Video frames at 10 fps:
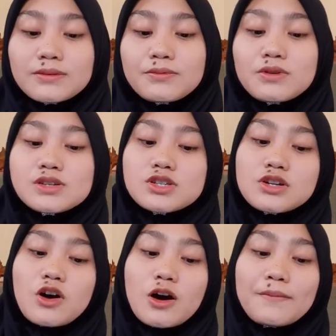
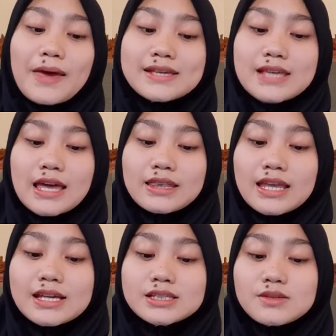pronunciation of S
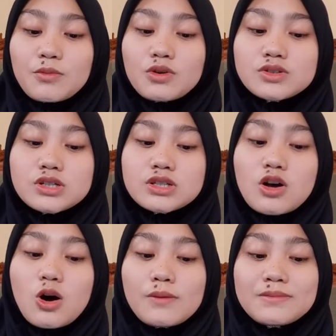endings, pronunciation
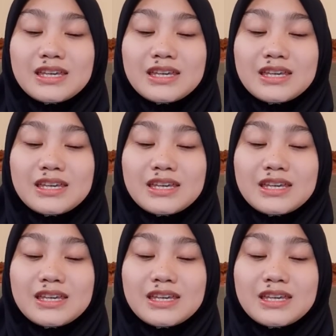of